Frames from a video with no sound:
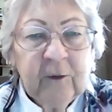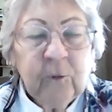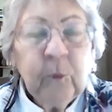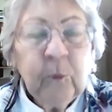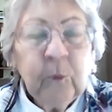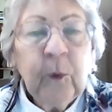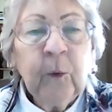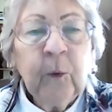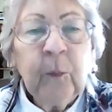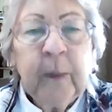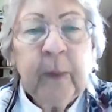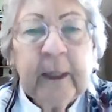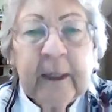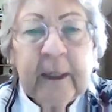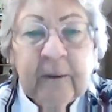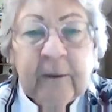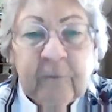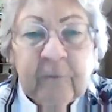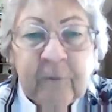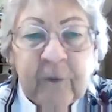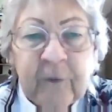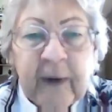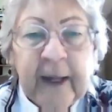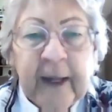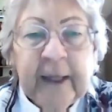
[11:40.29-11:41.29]
where we can
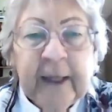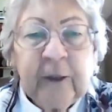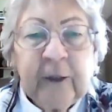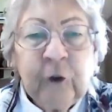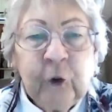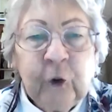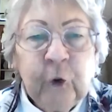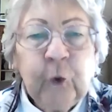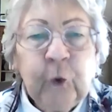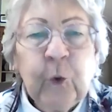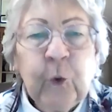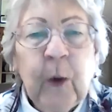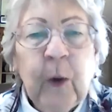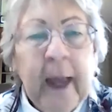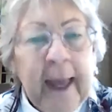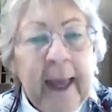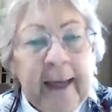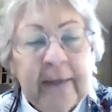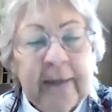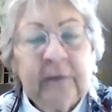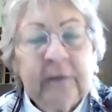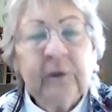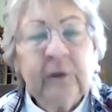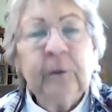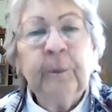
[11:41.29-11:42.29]
find new
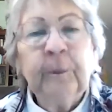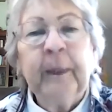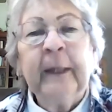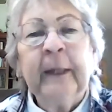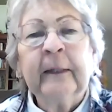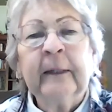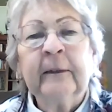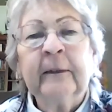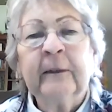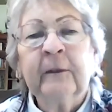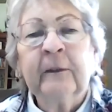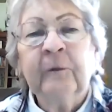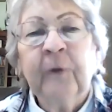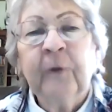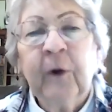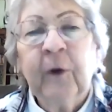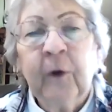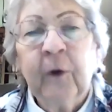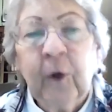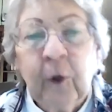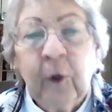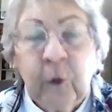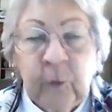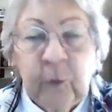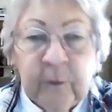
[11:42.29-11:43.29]
aspects of
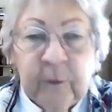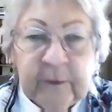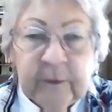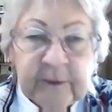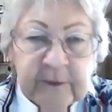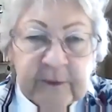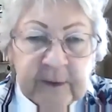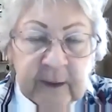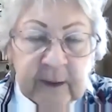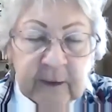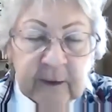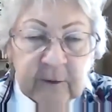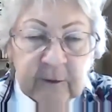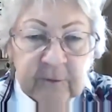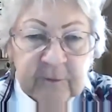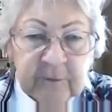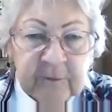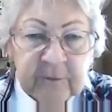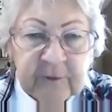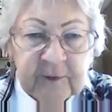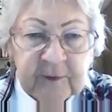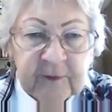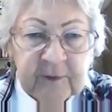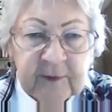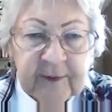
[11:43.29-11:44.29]
our own
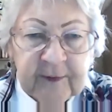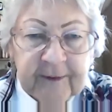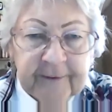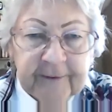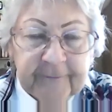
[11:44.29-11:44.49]
selves,